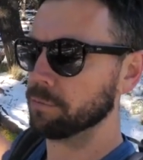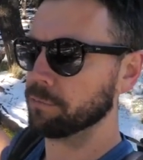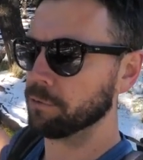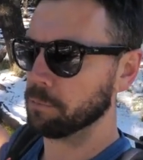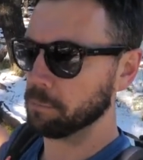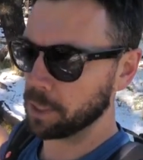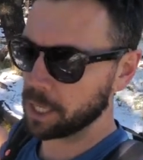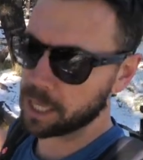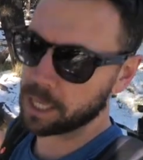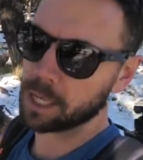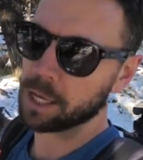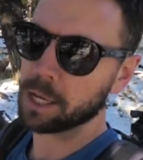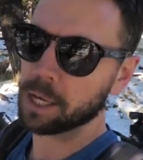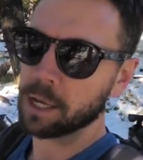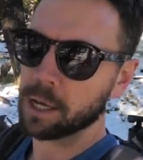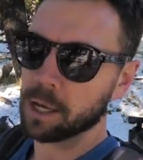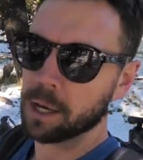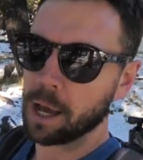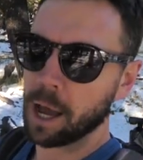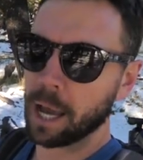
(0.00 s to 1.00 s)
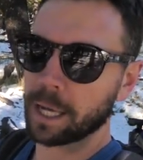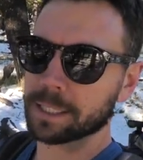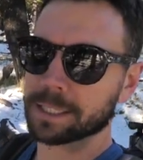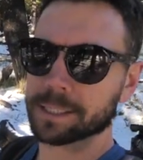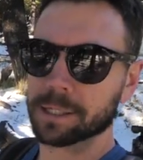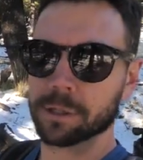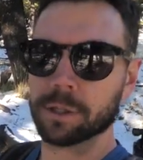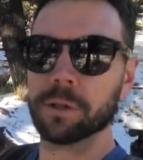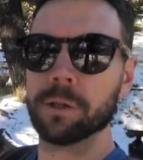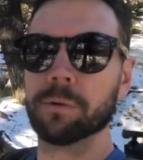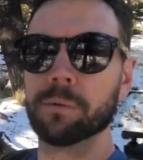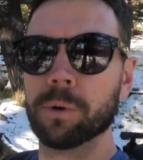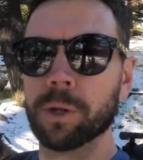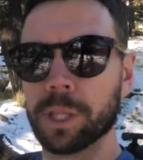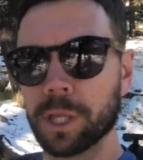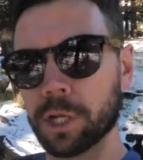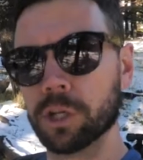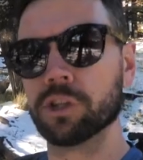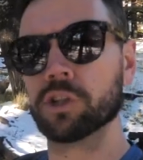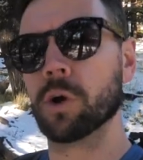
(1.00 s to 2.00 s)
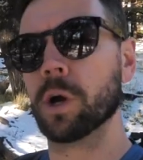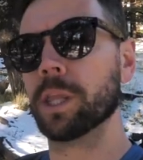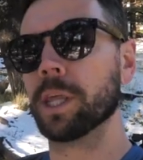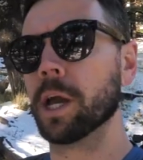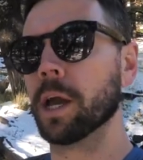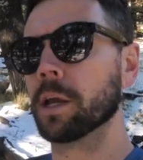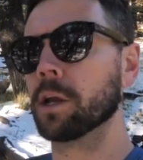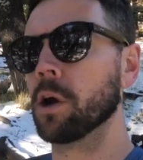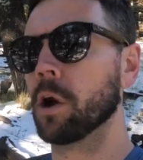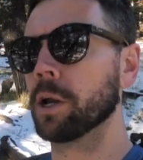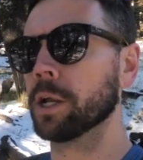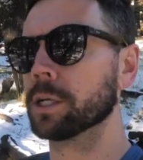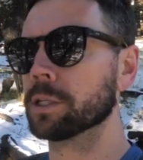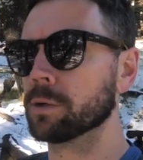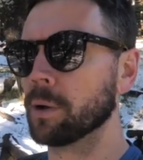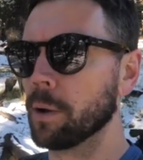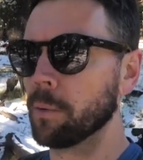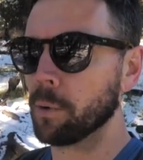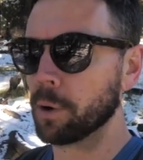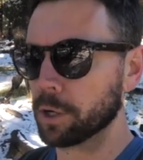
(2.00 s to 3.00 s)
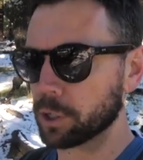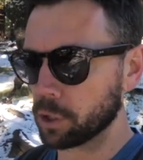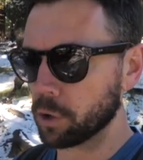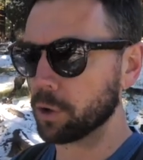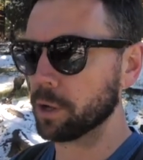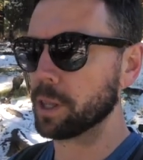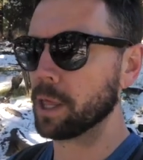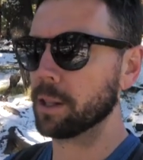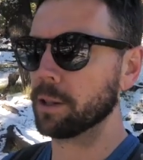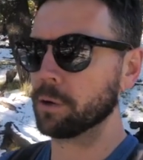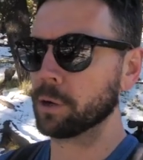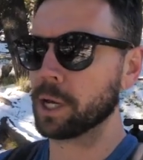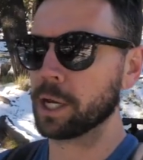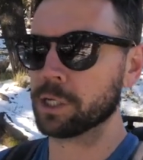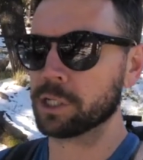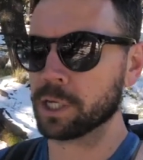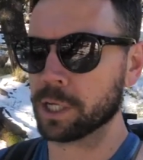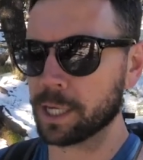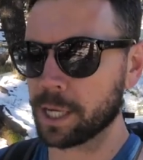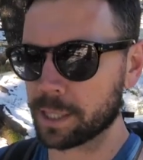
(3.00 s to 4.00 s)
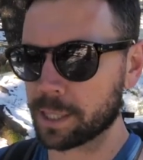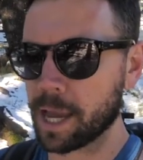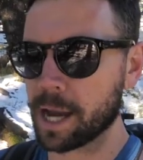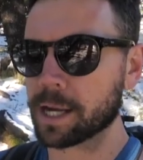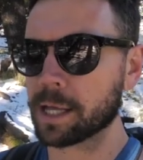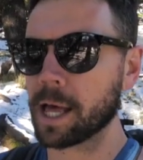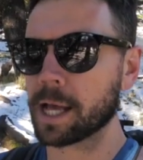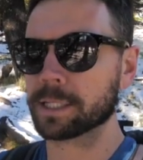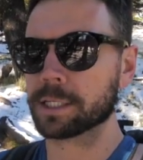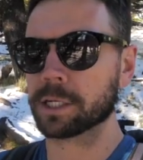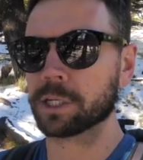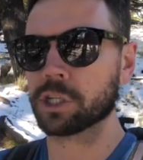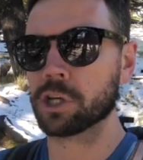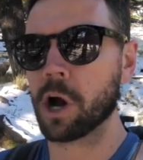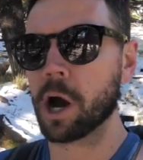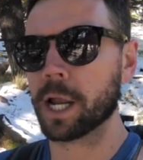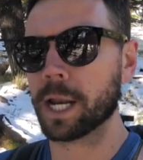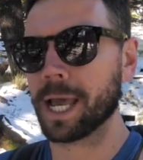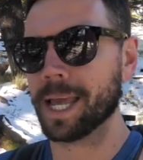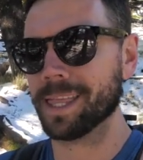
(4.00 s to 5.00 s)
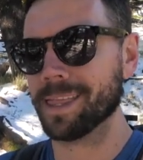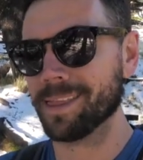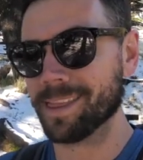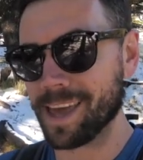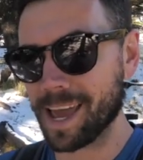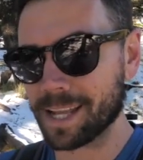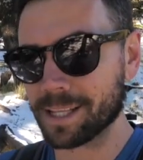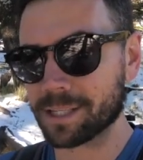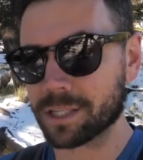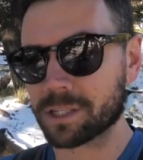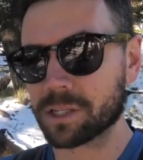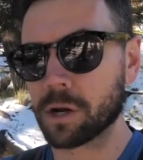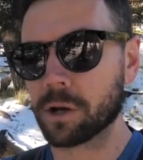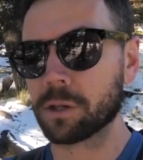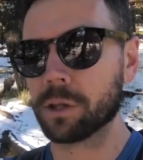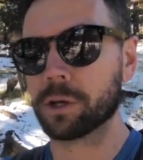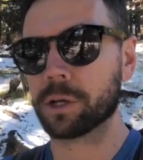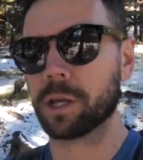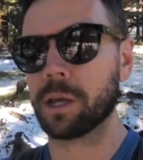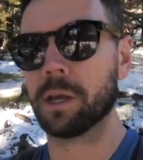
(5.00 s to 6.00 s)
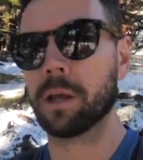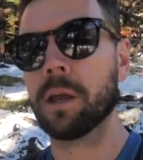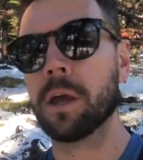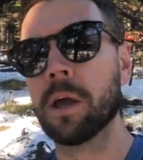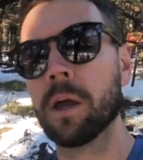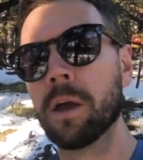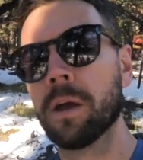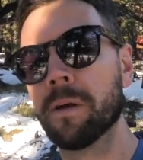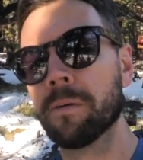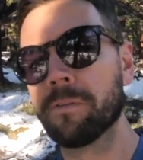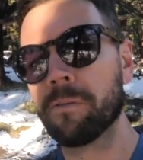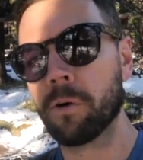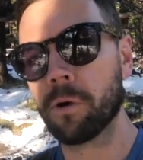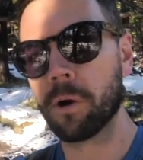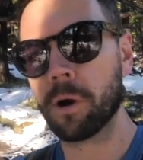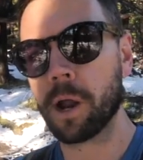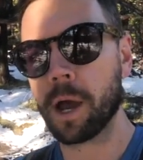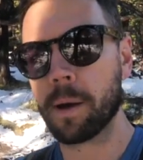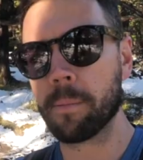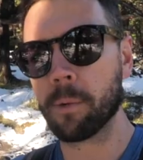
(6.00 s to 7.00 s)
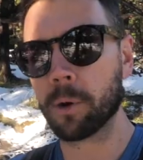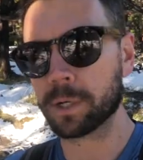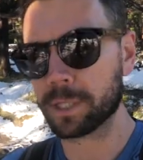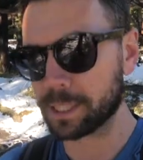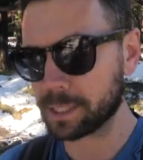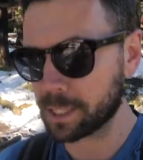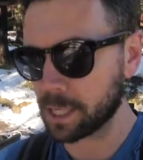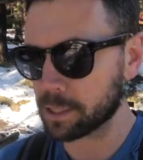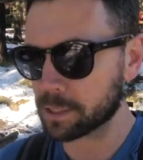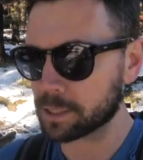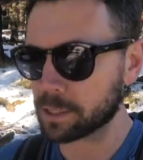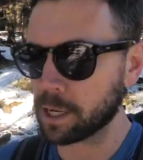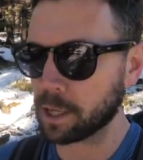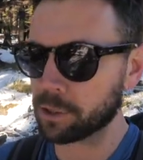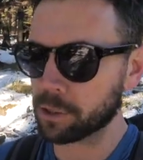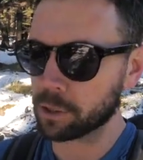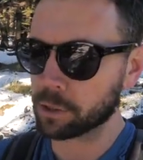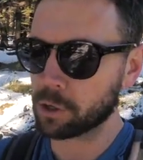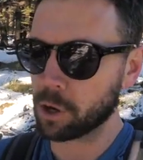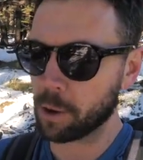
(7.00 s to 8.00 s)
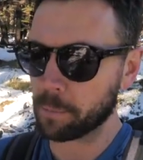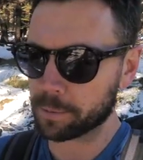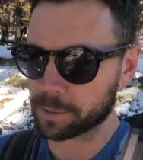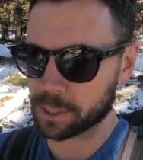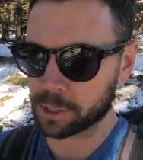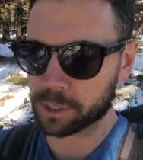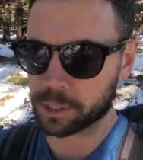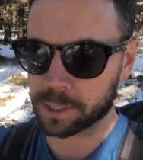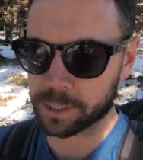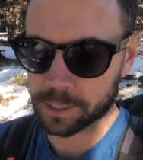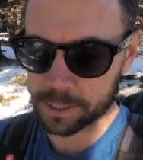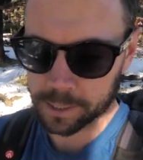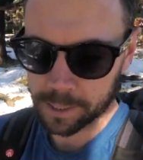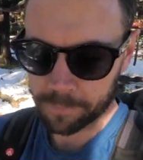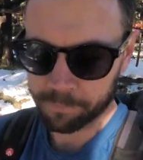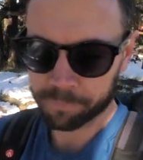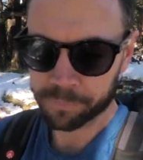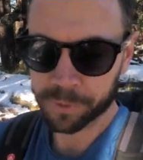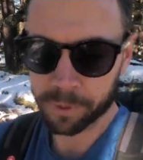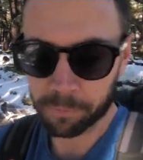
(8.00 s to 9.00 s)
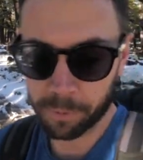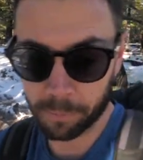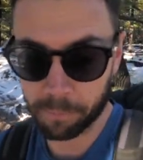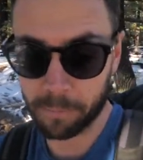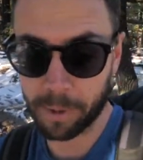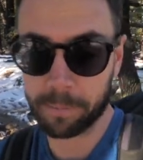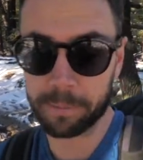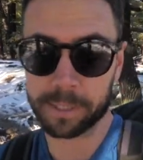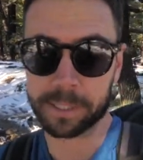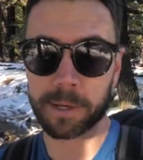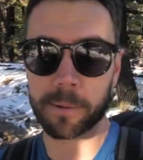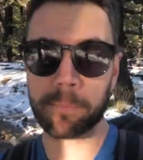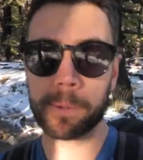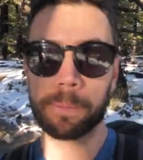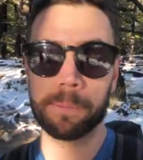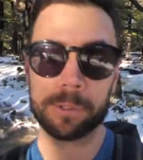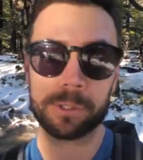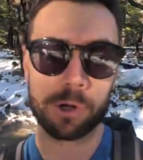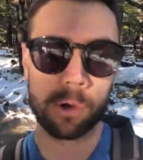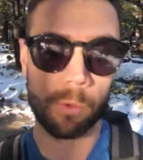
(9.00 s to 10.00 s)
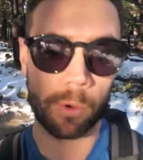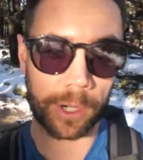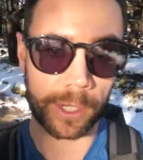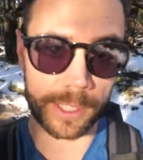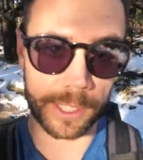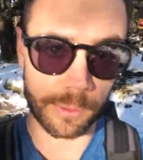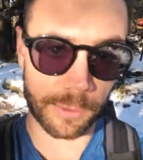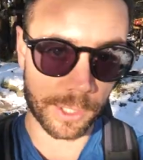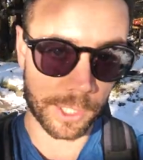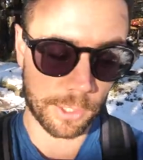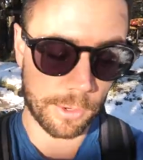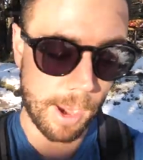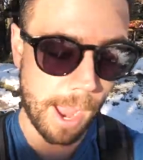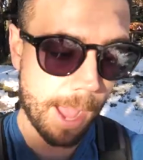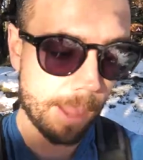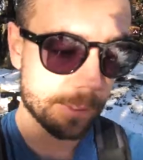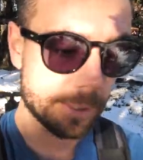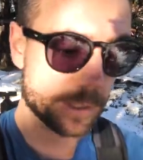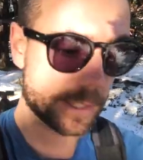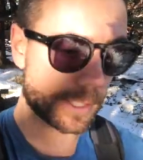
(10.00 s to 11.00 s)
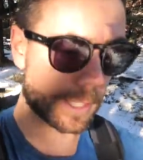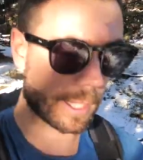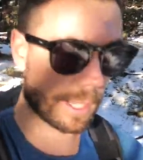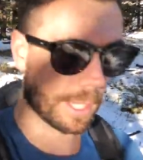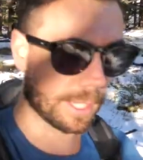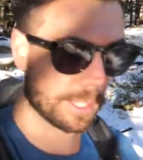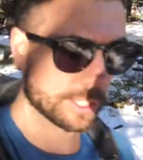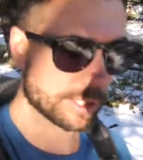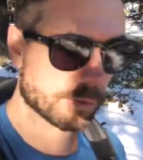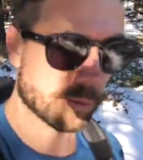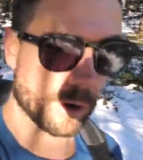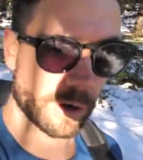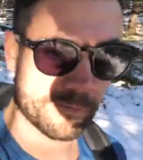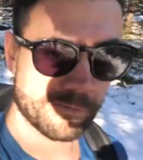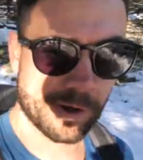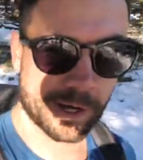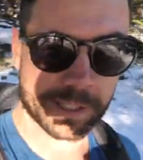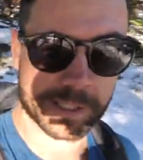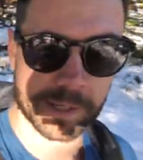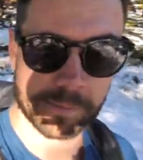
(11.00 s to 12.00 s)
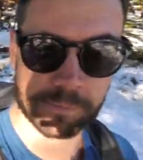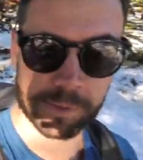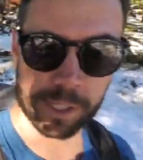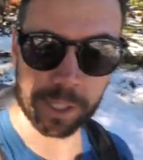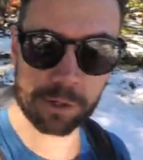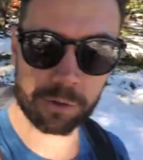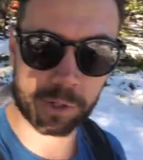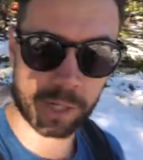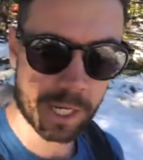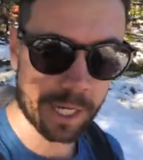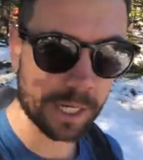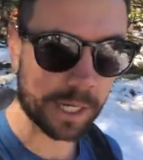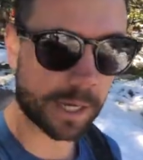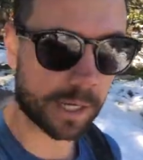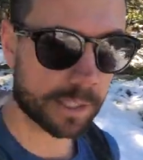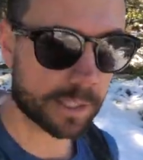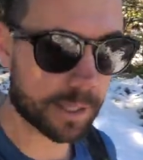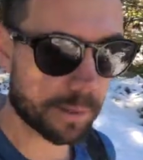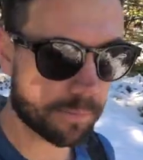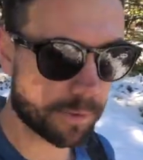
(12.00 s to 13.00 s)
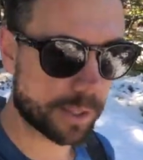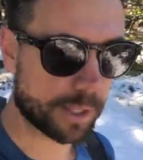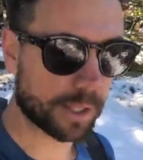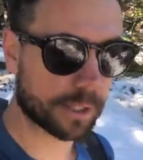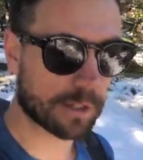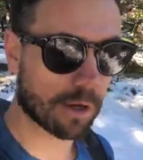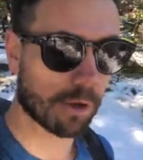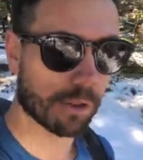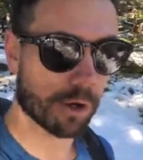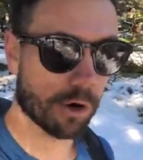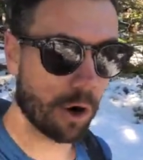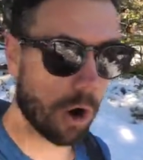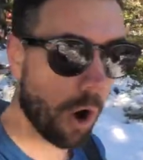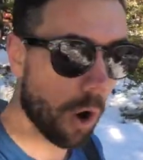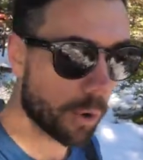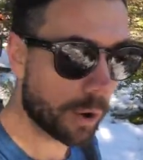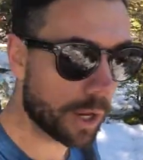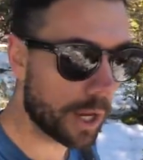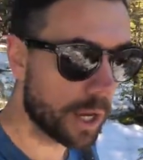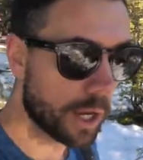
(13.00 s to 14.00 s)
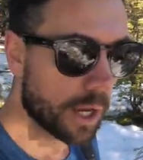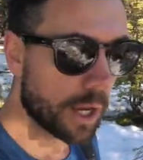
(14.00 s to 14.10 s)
for me, I still really enjoy the Iconic, so I want to go to that location, get that classic shot, and then start looking for uh, more details and other compositions. But maybe some people don't want to deal with the crowds and they just want to find something unique and something that's all their own.